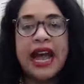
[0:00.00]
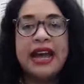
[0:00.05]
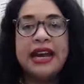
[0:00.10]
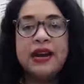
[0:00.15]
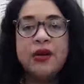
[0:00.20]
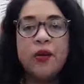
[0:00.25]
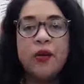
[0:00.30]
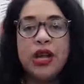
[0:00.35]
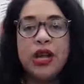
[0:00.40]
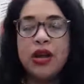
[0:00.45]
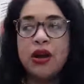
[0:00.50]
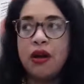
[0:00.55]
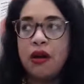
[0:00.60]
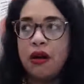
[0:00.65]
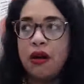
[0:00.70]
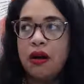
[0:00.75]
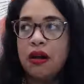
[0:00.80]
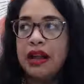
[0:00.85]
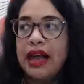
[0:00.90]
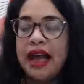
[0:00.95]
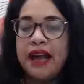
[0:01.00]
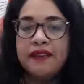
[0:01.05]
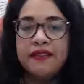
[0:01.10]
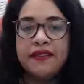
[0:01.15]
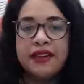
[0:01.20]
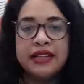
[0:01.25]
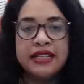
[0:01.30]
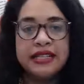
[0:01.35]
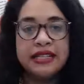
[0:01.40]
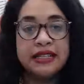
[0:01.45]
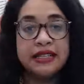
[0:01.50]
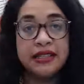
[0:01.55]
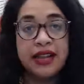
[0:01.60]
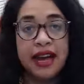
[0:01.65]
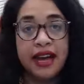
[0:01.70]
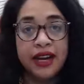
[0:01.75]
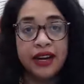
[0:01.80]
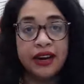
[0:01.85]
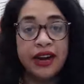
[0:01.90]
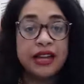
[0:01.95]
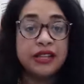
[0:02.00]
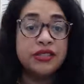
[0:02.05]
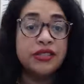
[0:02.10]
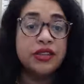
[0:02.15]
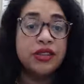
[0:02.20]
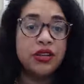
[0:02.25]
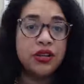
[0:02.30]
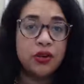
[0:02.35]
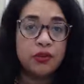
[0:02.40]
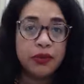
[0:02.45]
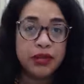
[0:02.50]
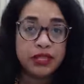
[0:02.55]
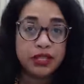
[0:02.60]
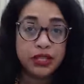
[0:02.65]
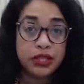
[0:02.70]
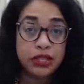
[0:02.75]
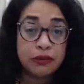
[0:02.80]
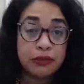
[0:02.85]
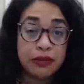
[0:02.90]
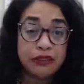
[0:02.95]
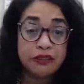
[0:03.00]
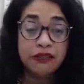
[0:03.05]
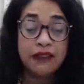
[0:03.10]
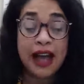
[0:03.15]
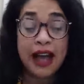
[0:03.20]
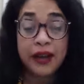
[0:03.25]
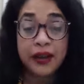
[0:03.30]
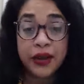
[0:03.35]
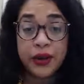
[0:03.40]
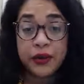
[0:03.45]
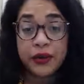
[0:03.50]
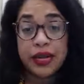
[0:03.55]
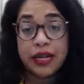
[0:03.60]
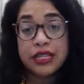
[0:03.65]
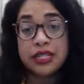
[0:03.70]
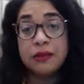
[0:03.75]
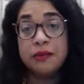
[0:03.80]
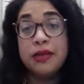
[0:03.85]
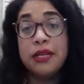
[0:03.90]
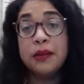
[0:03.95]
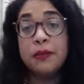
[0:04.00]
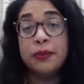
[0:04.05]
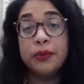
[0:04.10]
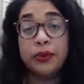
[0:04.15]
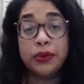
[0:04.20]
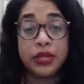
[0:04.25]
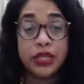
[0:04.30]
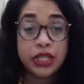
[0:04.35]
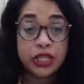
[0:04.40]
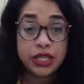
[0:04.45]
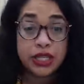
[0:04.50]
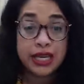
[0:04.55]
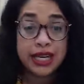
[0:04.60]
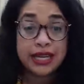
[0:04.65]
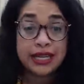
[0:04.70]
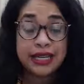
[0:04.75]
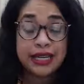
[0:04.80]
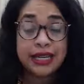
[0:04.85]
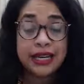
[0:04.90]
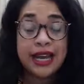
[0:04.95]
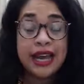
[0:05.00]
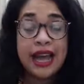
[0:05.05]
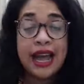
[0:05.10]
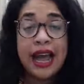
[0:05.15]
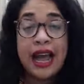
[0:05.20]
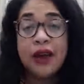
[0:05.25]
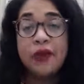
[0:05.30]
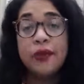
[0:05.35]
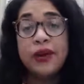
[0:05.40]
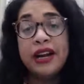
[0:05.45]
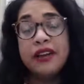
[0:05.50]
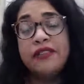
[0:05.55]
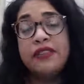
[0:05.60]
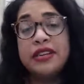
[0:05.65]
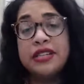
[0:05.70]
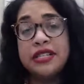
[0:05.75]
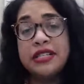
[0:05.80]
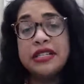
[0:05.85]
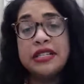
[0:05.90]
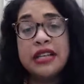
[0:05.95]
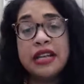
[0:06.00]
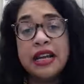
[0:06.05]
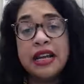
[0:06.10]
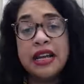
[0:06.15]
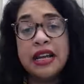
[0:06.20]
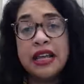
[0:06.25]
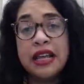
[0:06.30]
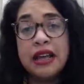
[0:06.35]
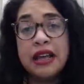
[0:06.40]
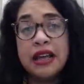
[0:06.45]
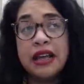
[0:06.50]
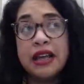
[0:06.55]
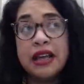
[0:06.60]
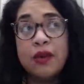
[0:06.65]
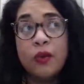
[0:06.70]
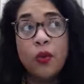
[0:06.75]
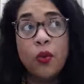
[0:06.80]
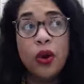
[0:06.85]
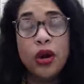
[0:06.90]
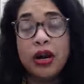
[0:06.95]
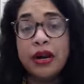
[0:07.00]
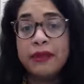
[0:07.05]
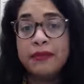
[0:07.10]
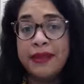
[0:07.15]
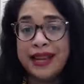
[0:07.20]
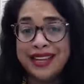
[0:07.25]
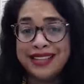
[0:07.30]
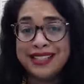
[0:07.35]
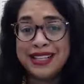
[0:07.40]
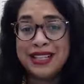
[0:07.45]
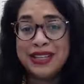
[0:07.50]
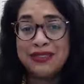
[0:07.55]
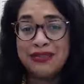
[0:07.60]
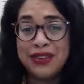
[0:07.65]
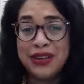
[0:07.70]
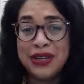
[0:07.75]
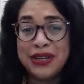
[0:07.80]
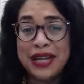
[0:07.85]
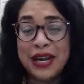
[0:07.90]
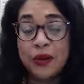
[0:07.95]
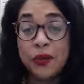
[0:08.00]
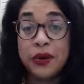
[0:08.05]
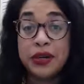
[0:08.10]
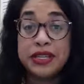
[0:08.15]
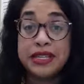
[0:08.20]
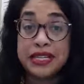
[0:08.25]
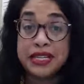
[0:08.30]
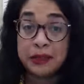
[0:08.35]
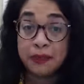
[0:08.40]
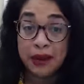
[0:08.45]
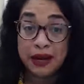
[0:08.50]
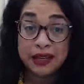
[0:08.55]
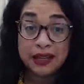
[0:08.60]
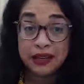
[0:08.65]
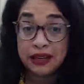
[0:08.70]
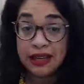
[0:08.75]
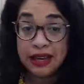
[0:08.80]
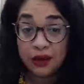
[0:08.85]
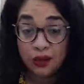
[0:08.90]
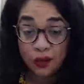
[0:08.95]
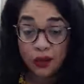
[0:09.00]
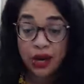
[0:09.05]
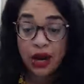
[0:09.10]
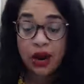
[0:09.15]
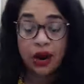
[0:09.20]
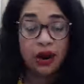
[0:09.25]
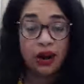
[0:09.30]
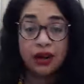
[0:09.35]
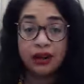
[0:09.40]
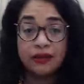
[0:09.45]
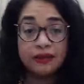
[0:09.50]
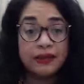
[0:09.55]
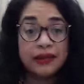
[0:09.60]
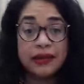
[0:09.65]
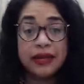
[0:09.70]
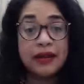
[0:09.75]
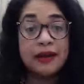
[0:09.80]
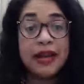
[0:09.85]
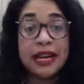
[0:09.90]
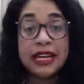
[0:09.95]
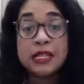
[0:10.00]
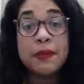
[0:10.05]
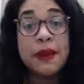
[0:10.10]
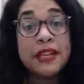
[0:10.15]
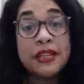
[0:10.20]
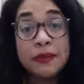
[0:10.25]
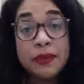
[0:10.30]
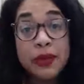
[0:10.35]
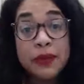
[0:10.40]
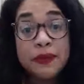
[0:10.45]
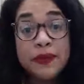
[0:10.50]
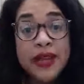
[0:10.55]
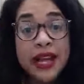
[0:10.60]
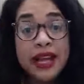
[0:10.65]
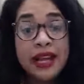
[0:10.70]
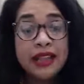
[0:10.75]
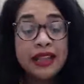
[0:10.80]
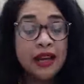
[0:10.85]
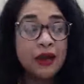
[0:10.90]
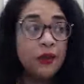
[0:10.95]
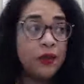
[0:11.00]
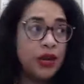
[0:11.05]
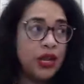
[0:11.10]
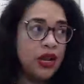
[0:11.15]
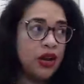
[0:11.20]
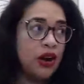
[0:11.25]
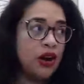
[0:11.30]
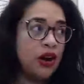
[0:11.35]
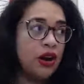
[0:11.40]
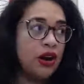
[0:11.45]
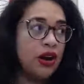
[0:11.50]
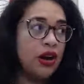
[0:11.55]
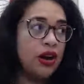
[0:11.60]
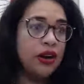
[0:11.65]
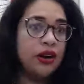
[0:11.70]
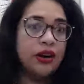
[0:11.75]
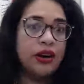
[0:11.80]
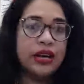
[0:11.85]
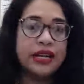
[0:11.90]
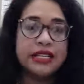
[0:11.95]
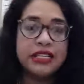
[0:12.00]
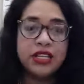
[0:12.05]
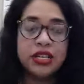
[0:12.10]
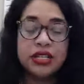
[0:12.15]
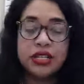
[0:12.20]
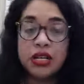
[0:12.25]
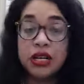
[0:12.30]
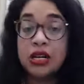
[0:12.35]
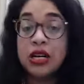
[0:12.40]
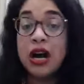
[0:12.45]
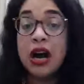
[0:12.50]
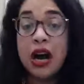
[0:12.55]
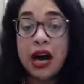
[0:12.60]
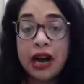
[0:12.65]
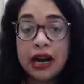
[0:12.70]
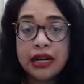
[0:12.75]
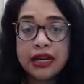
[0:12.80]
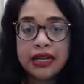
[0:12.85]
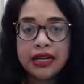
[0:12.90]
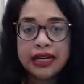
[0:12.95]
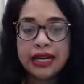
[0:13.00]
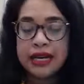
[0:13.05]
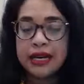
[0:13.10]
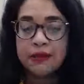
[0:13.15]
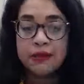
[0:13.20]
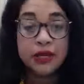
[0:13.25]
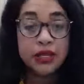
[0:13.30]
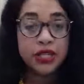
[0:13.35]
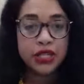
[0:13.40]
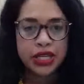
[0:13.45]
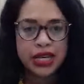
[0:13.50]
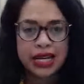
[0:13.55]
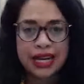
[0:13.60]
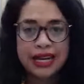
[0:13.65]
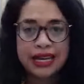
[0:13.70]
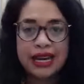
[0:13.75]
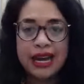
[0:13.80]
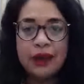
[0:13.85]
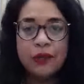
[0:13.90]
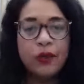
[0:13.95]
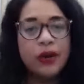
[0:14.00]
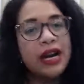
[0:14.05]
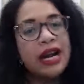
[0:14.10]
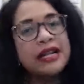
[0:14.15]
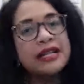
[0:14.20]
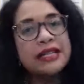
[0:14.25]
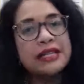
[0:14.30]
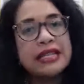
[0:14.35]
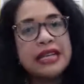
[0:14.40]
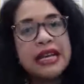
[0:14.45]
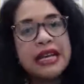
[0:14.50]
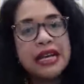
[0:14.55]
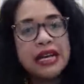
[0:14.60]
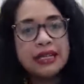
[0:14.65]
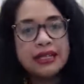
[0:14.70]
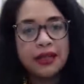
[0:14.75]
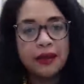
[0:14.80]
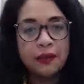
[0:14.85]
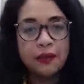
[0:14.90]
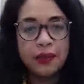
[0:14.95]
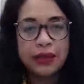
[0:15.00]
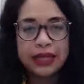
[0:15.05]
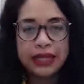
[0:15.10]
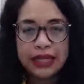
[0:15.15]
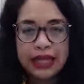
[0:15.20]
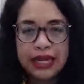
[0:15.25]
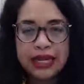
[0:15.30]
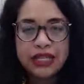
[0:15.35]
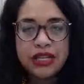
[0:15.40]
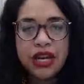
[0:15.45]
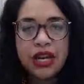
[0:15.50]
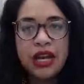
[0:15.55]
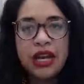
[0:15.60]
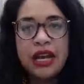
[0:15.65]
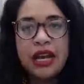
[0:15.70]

And we all have a desire as humans to be valued and to be appreciated. And whenever work makes us feel like like we are expendable, that we are just a cog in a machine, and we're not seen as complete